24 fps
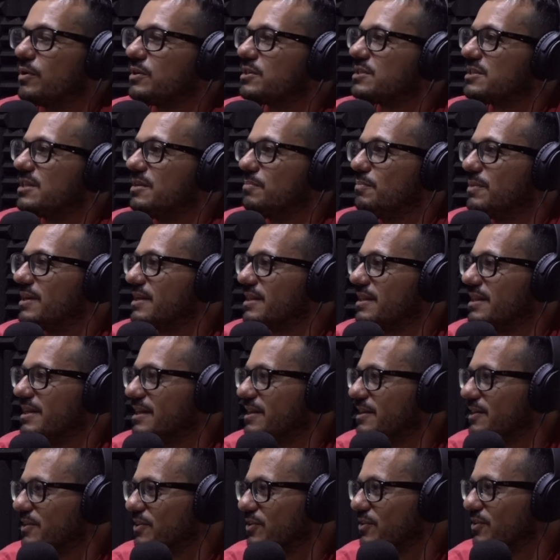what's yeah. the big
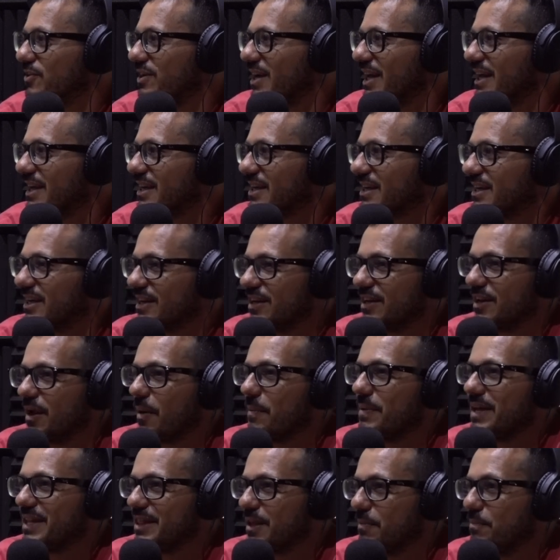deal you know like yeah, yeah. Uh, I
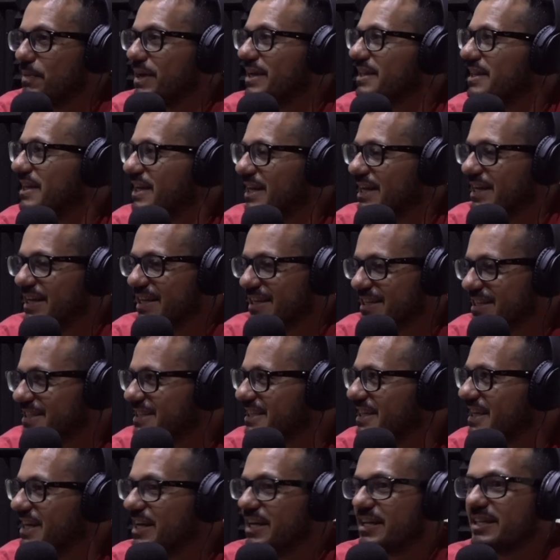mean the big deal is
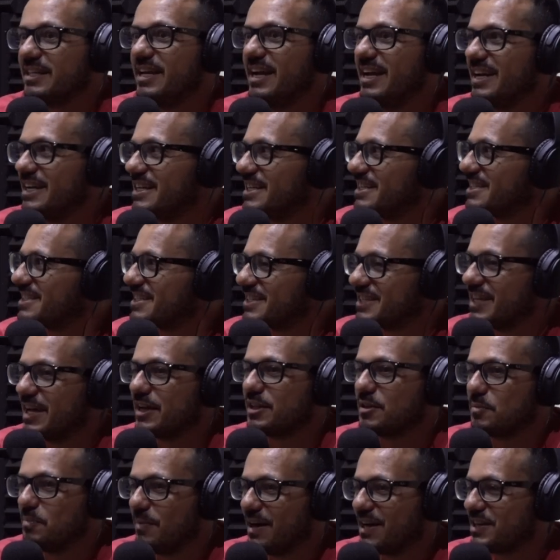there is
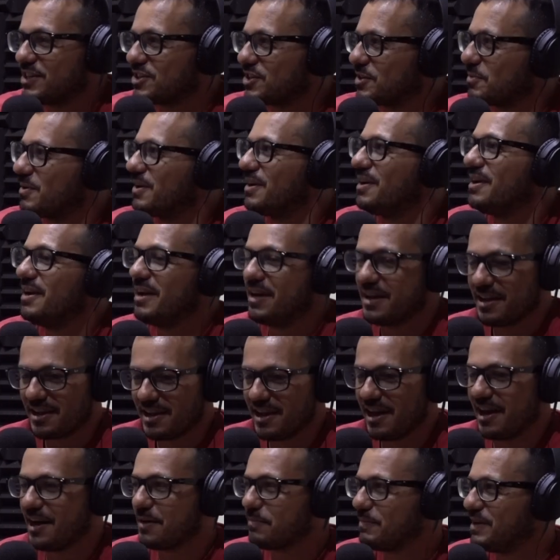that much
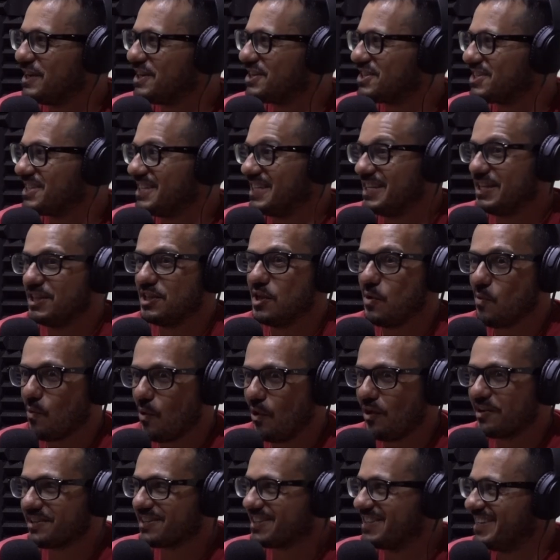garbage yeah. in the
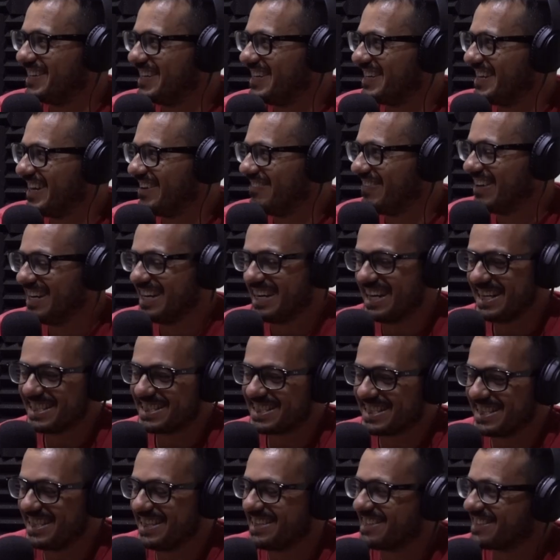water yeah. I mean let's
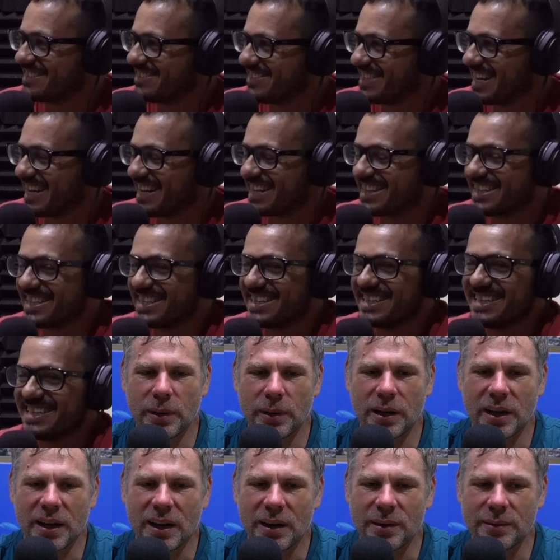stick to that
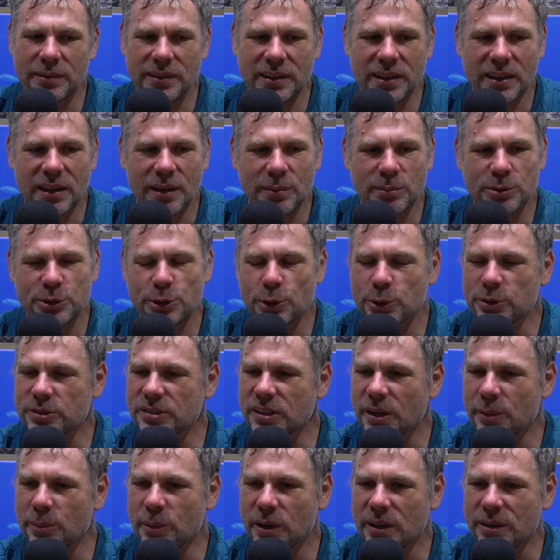but I'm um, you know I'm sure
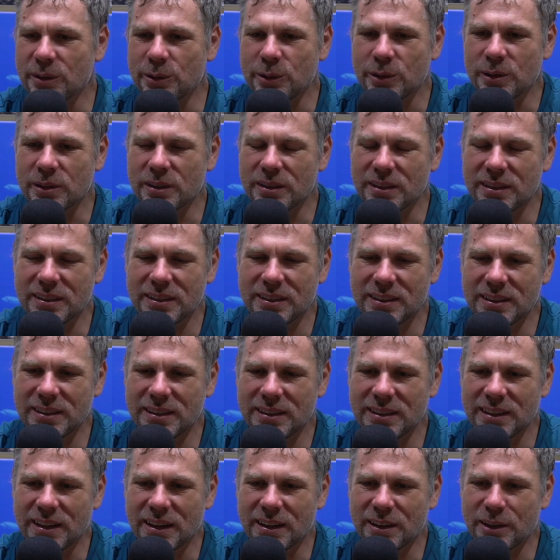someone or uh,
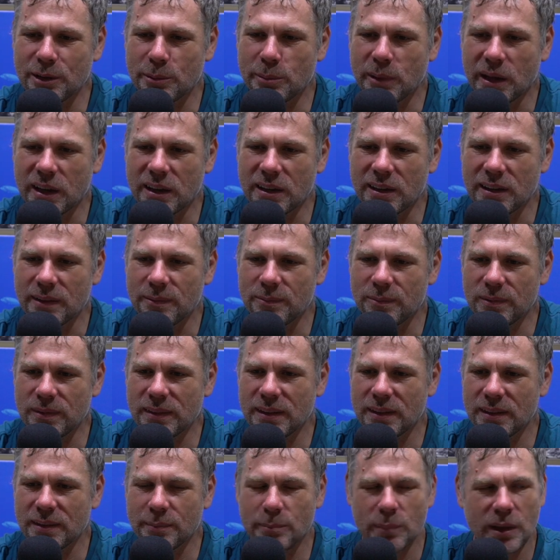you know could make a
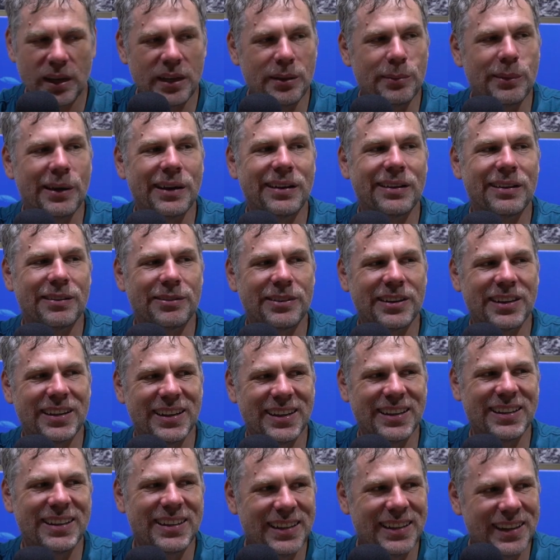meme out of it
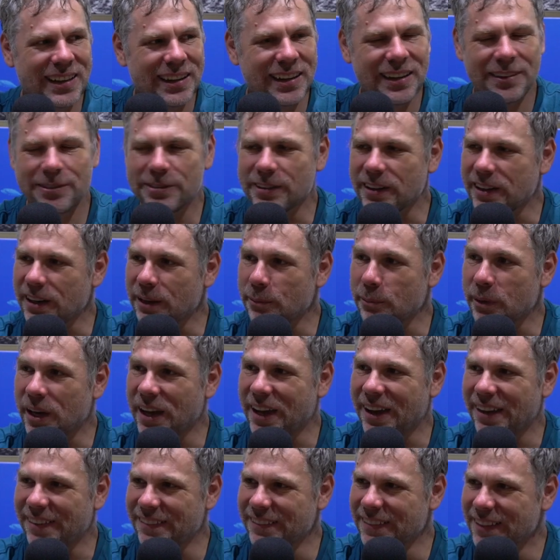yeah. a funny
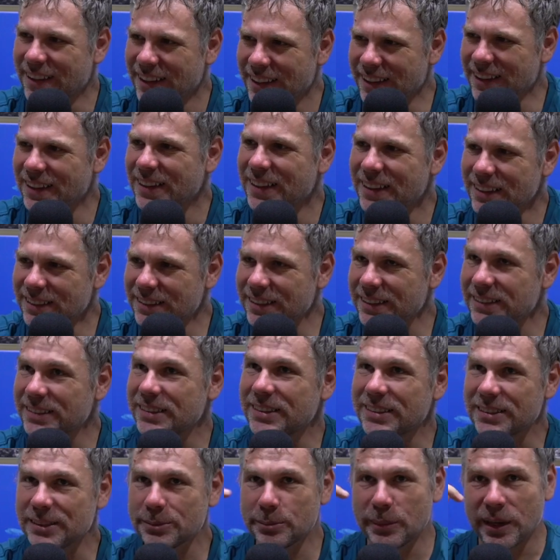meme does
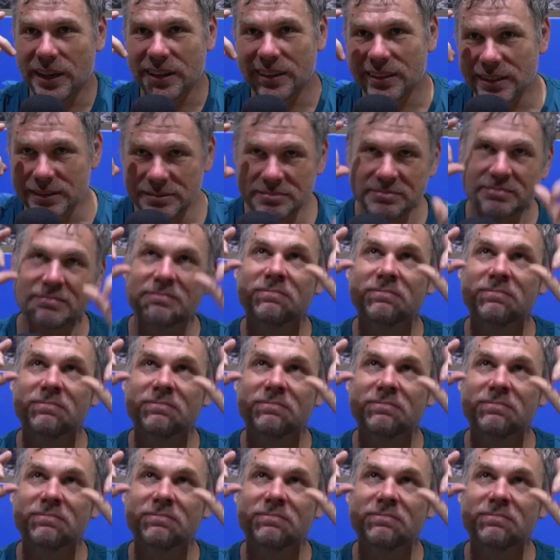it smell